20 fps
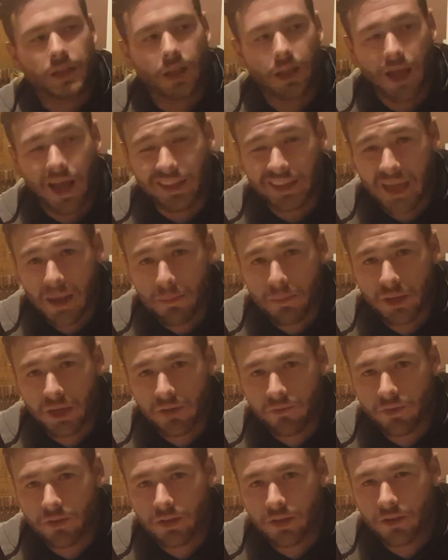Not that big
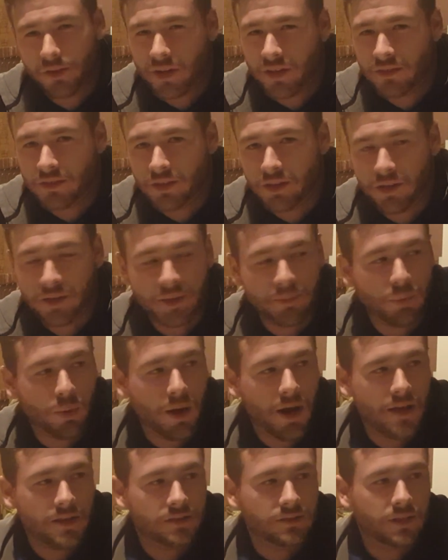of a deal considering the
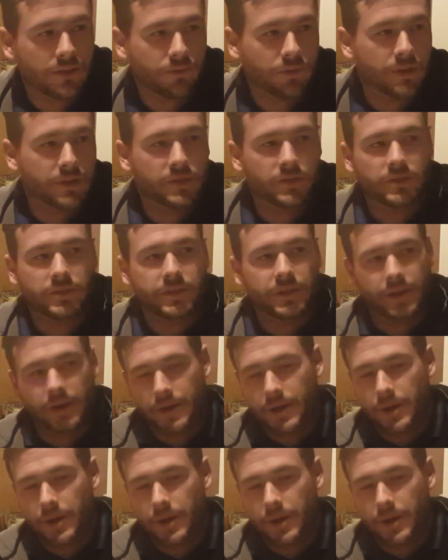price difference.